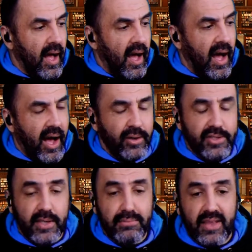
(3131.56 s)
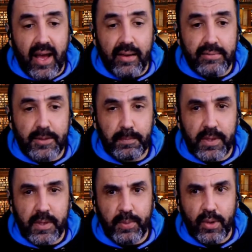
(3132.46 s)
how sometimes
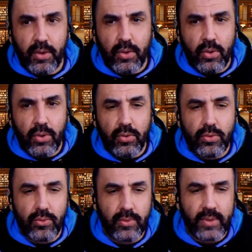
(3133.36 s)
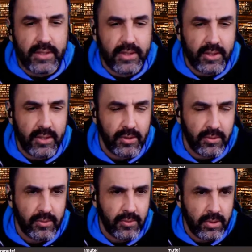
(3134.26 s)
people
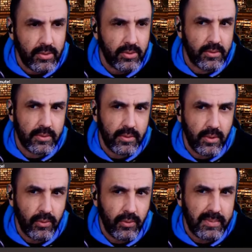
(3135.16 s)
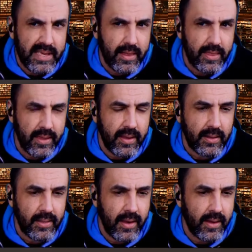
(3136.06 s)
who we may
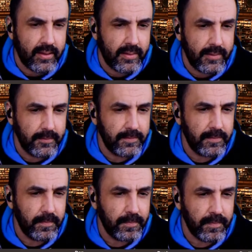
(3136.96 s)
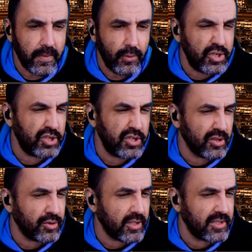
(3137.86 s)
think that we should
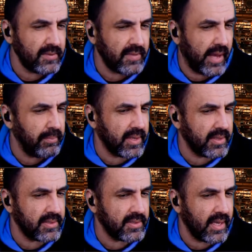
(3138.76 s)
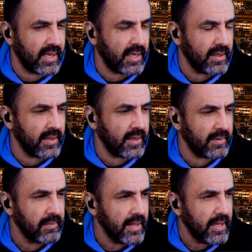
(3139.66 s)
not trust in them because they
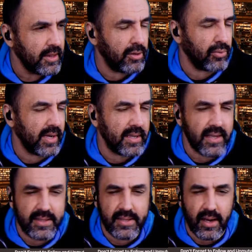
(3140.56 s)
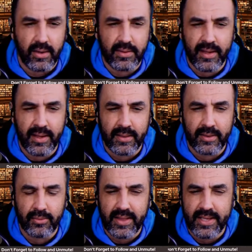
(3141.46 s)
the way they talk,
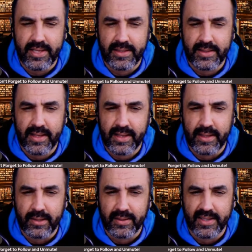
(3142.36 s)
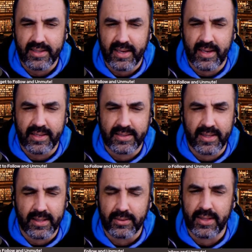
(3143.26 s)
the way they look at us,
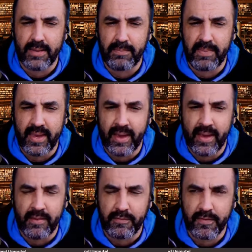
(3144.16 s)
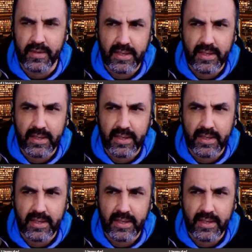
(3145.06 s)
the look they behave,